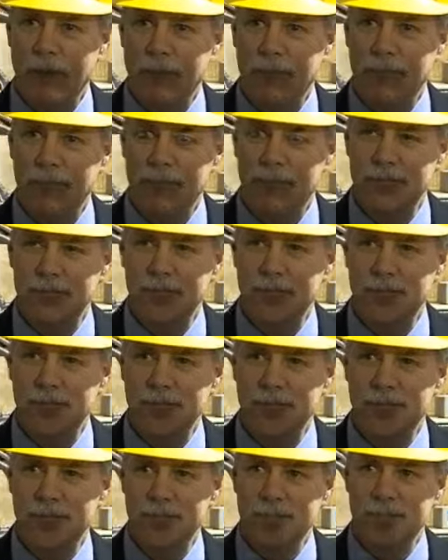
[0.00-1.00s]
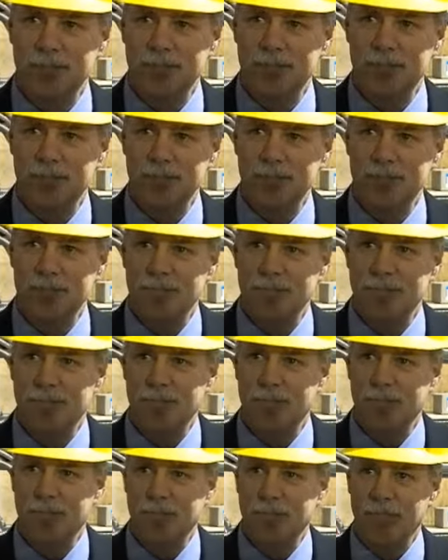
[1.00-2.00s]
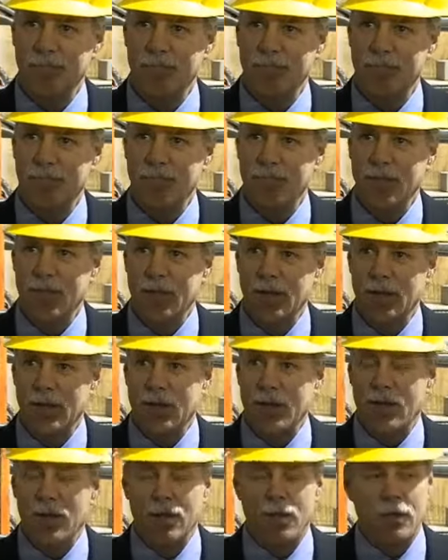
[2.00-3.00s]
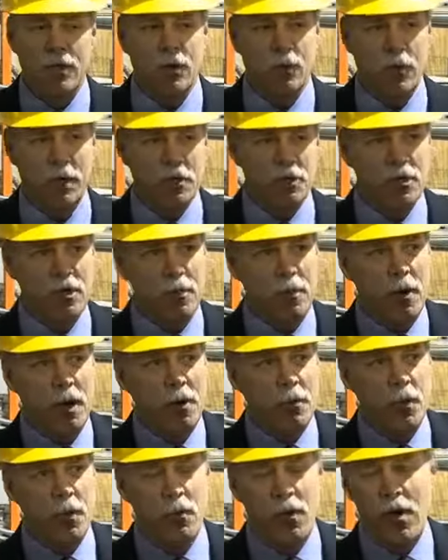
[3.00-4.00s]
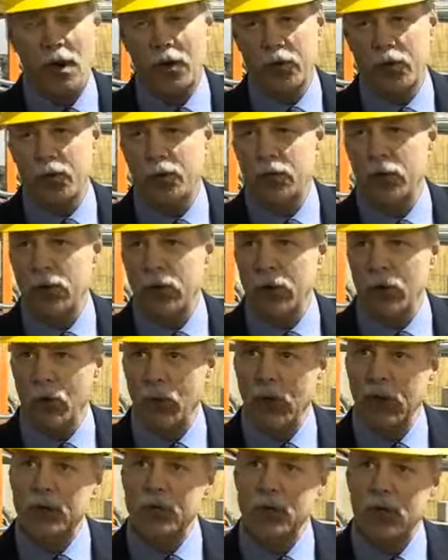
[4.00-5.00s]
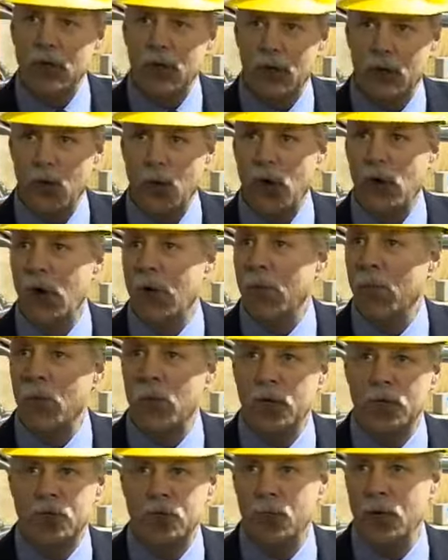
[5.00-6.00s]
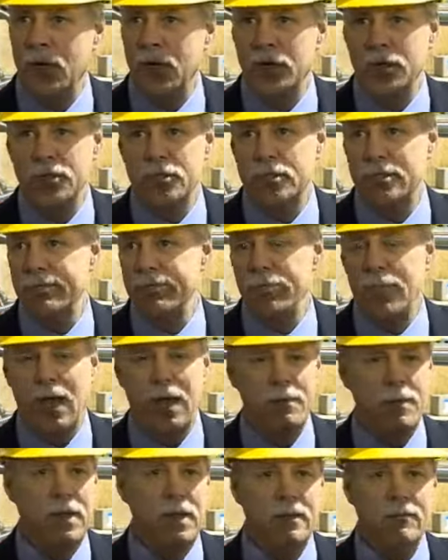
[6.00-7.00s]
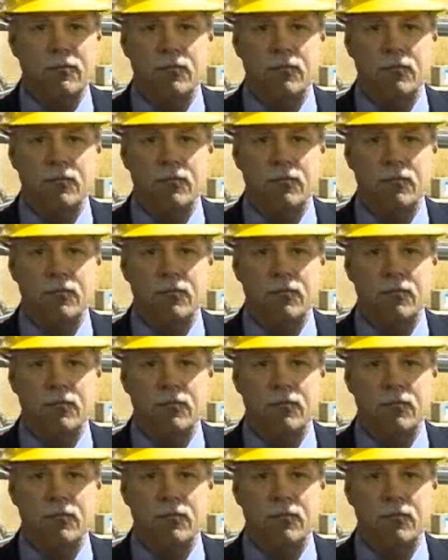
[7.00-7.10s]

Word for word: when was the last time anything was done to this building? The original part we walked through, the original aquarium, which was maybe